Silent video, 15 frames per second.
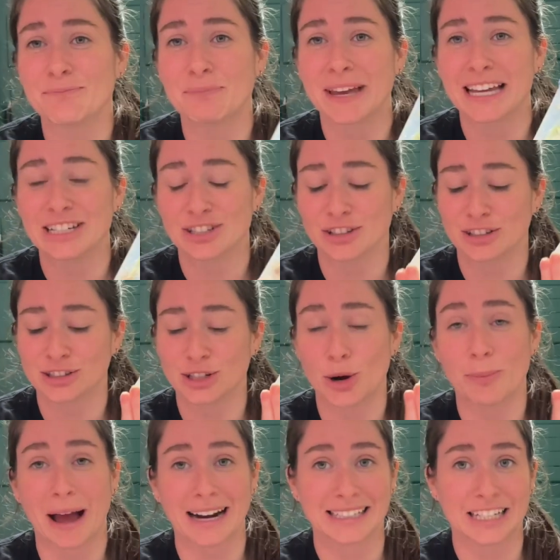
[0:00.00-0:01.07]
making sure there's no
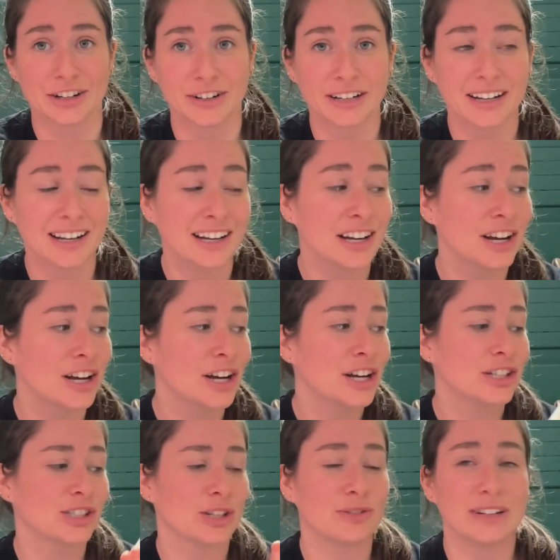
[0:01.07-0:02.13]
bacteria.
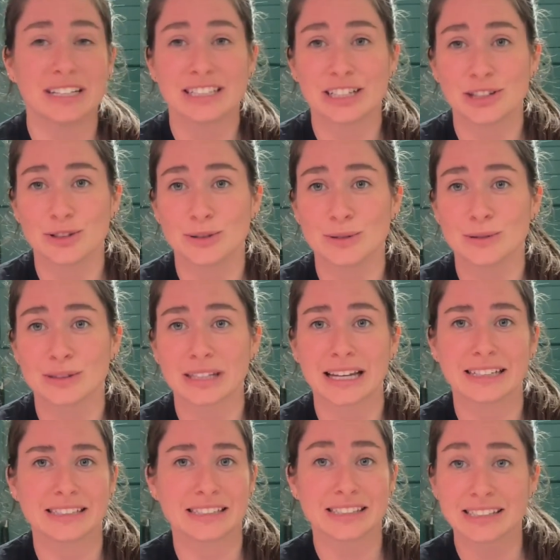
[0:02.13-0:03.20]
So you need to use
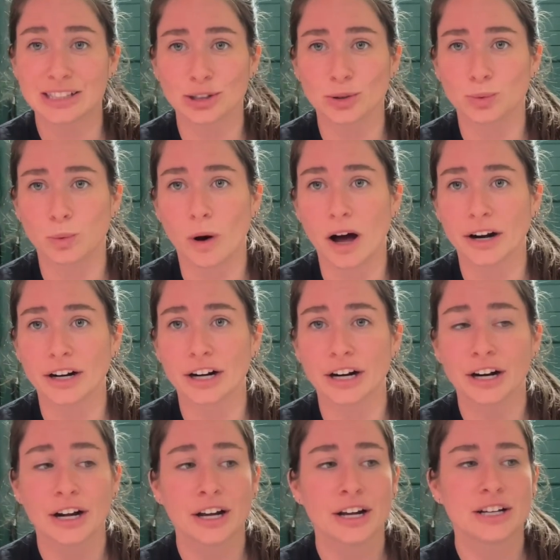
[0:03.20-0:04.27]
like distilled
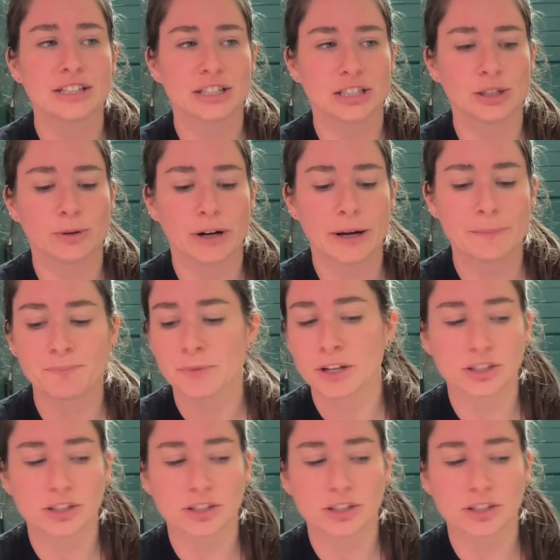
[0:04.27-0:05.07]
water to do it.